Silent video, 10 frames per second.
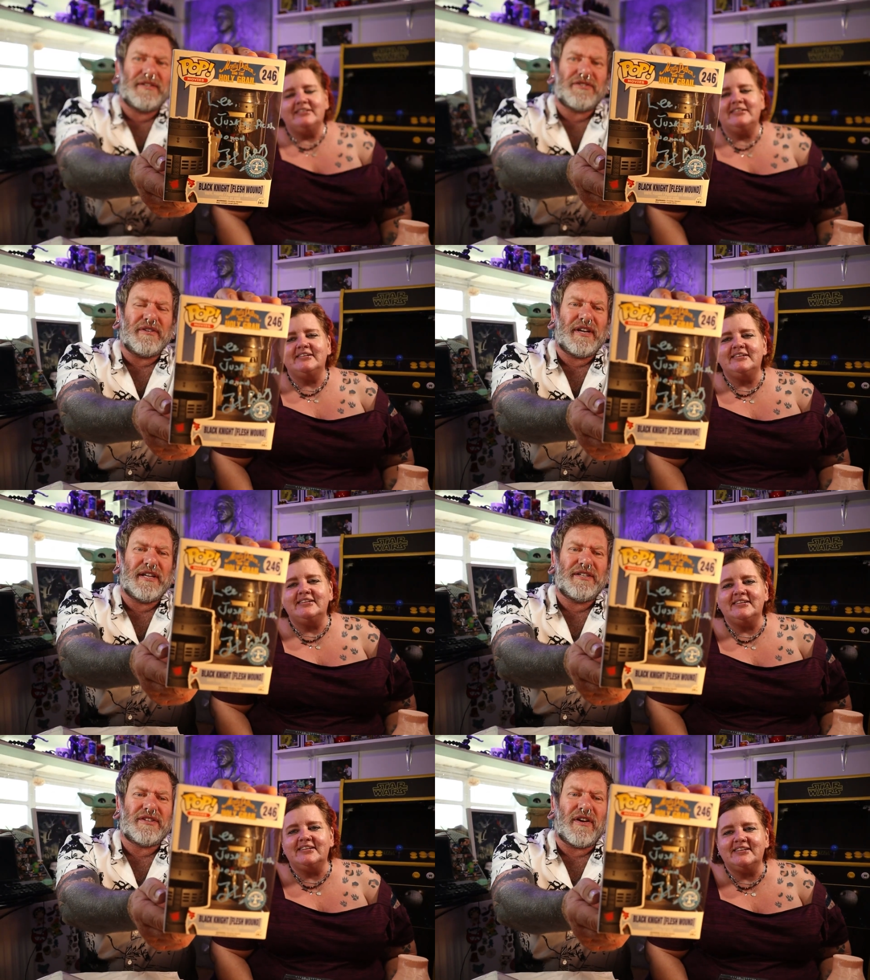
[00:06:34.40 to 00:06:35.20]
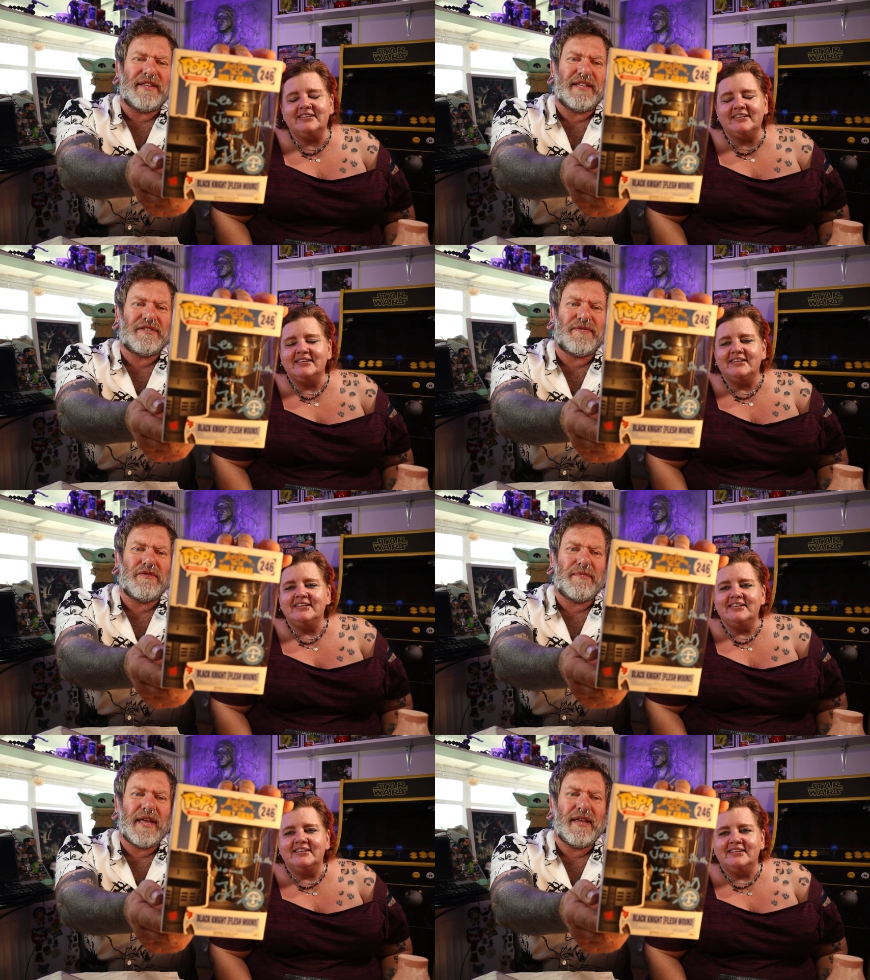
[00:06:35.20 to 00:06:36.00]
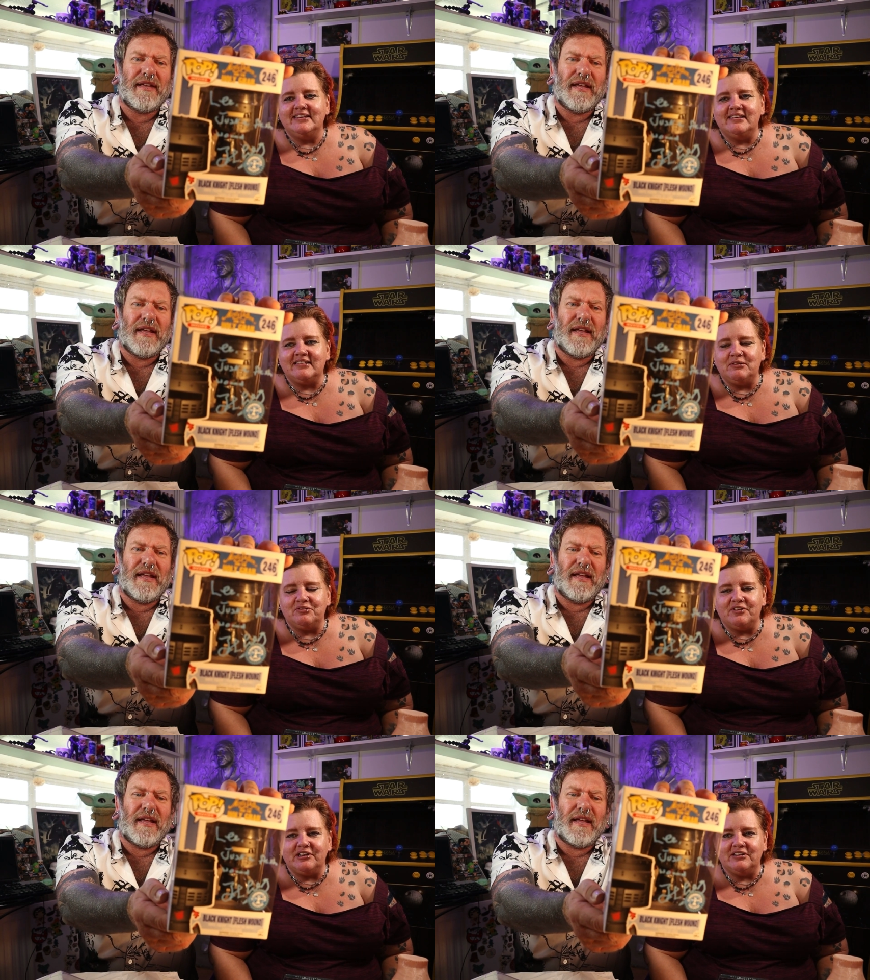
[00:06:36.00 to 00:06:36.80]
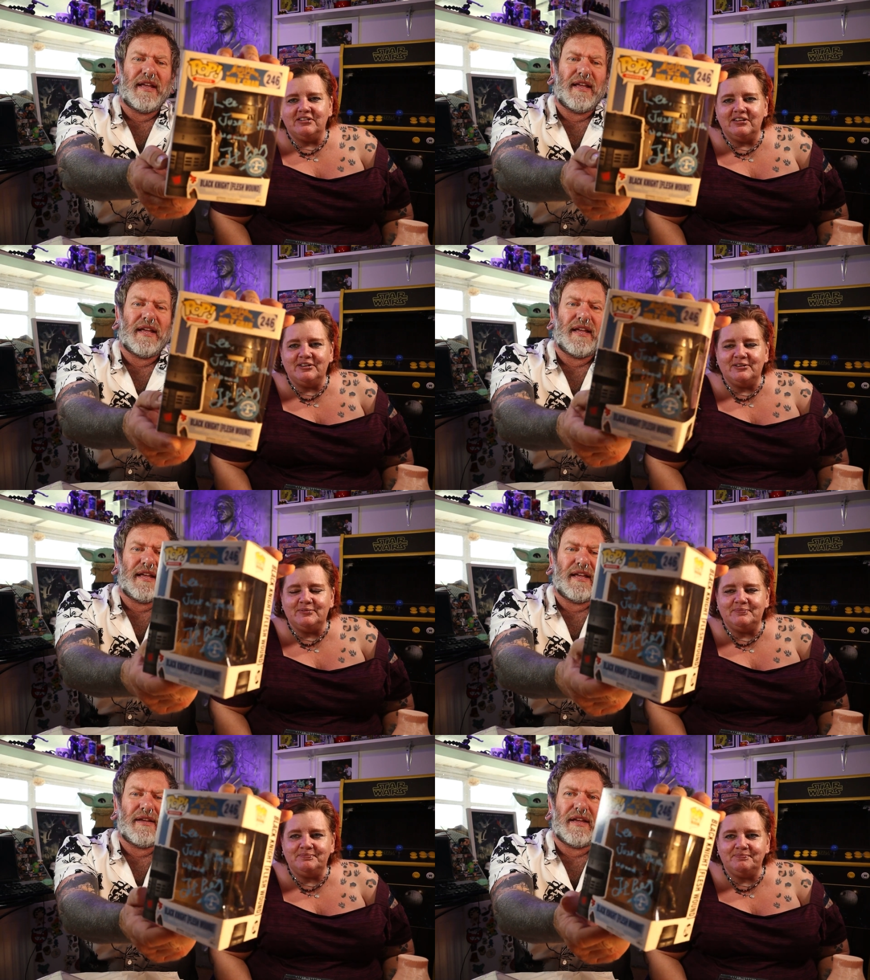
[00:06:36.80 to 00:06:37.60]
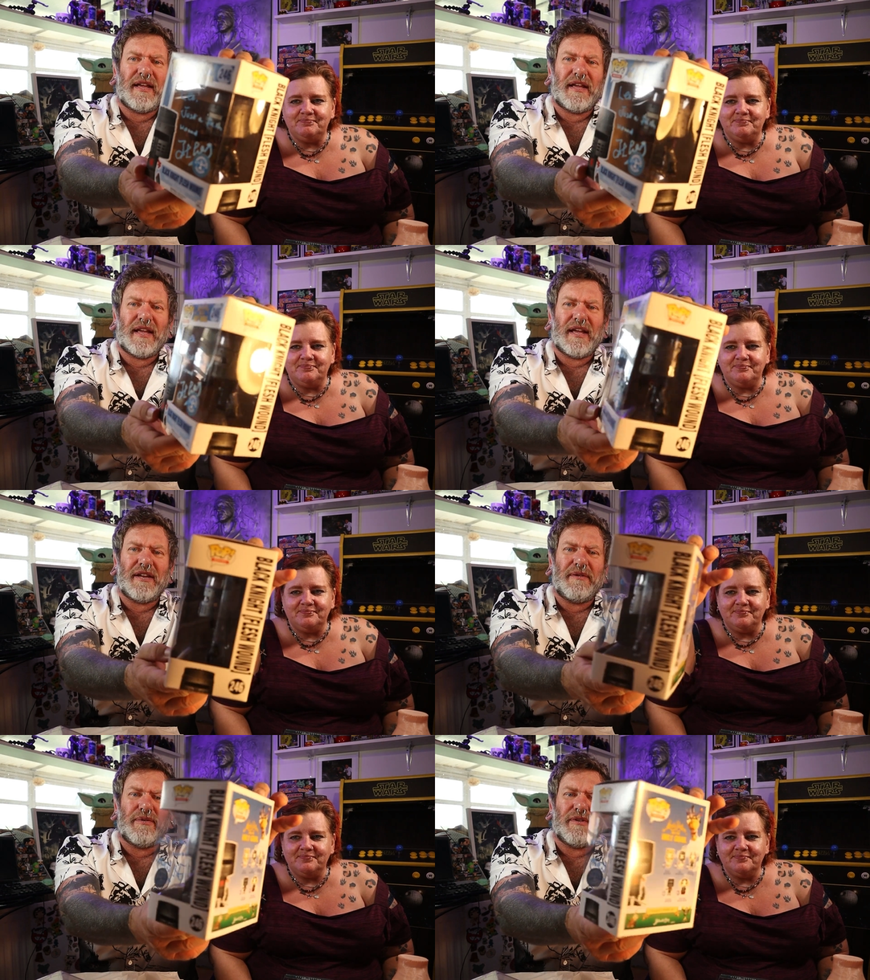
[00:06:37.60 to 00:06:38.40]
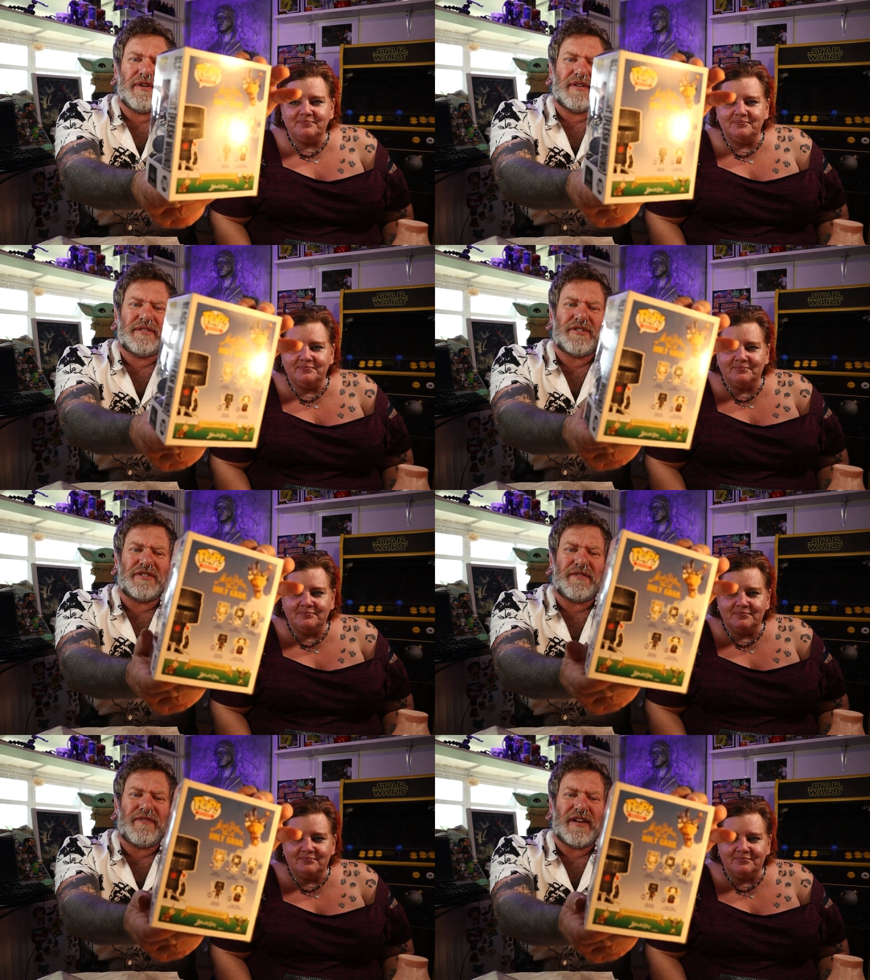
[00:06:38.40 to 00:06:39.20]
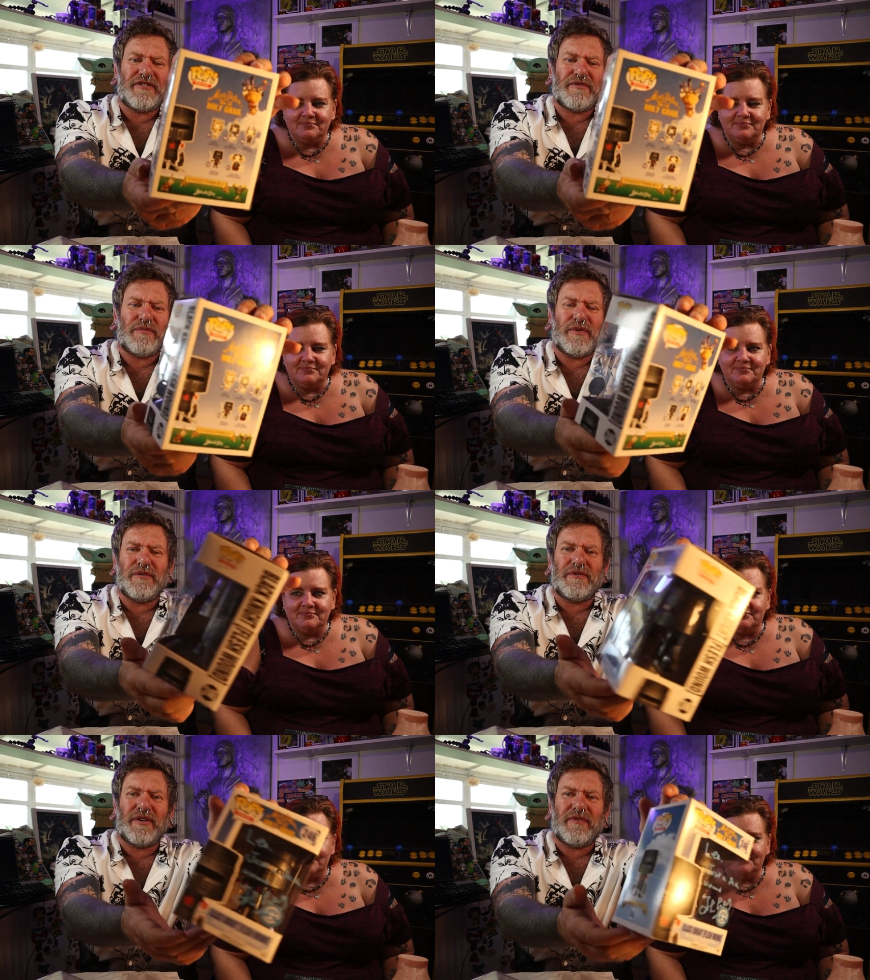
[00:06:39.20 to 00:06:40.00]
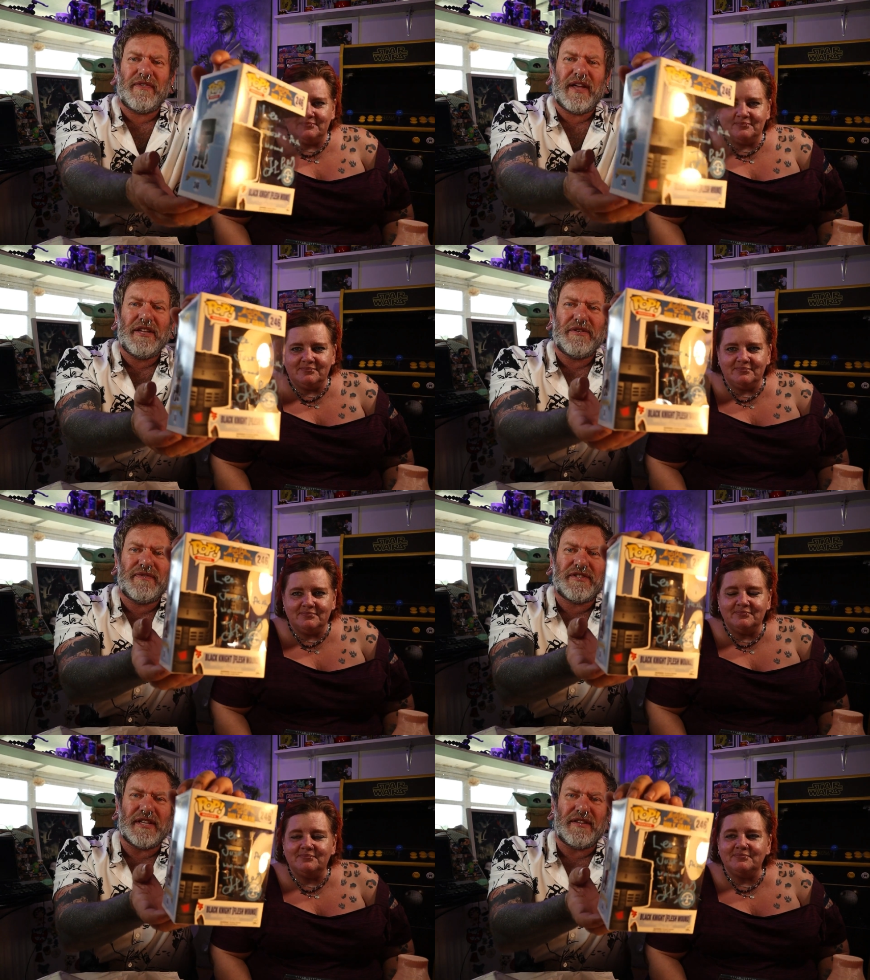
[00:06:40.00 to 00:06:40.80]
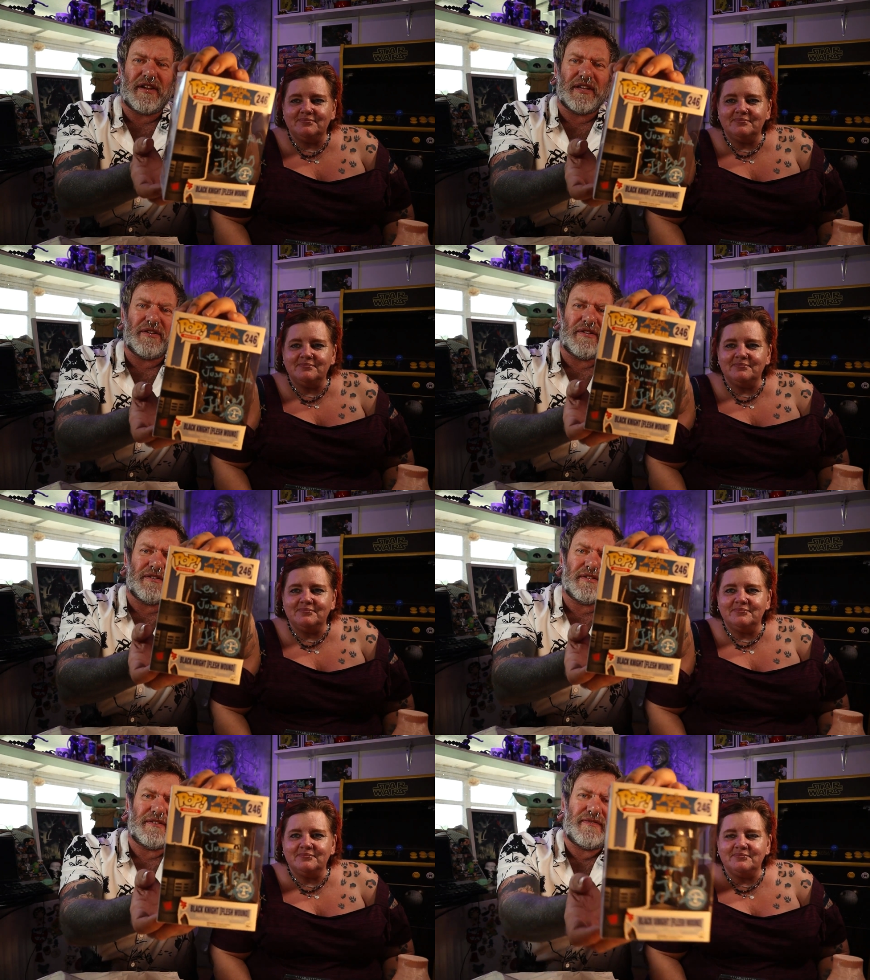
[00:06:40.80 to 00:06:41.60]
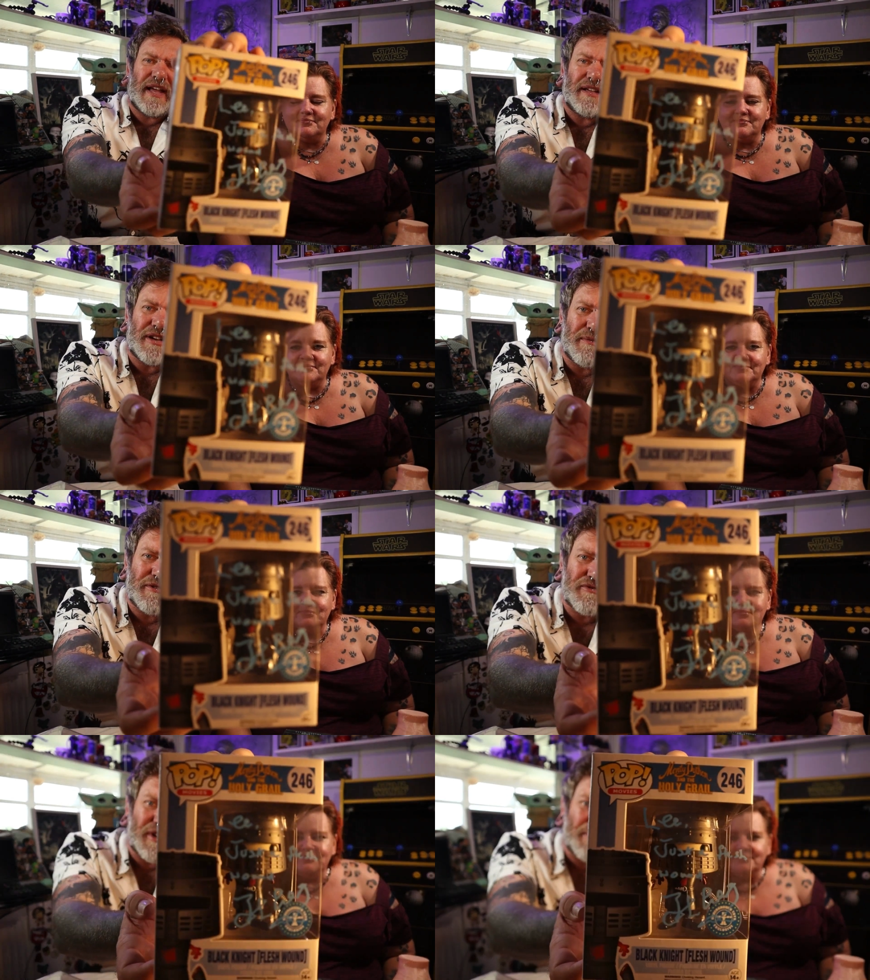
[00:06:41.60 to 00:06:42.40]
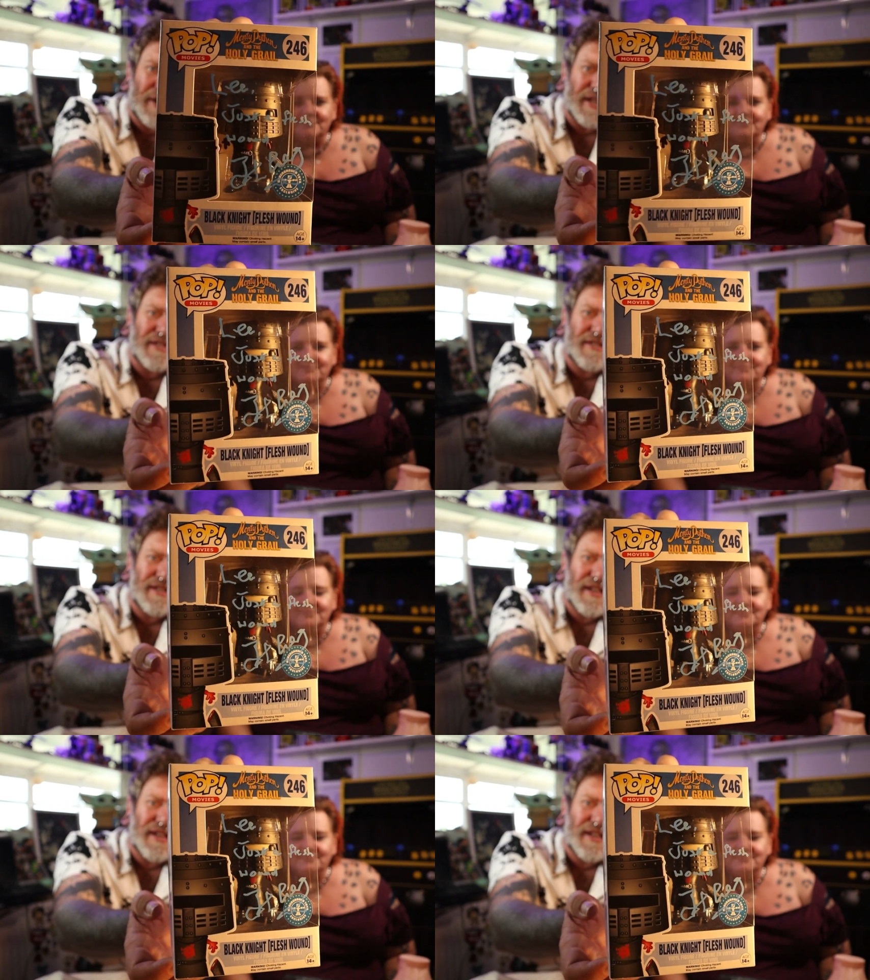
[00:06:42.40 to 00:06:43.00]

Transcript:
Speaker 1: John Cleese signed this for me. Yes, that was very good. And he put just a flesh wound on there. You'd have seen that I got that. So I was really pleased.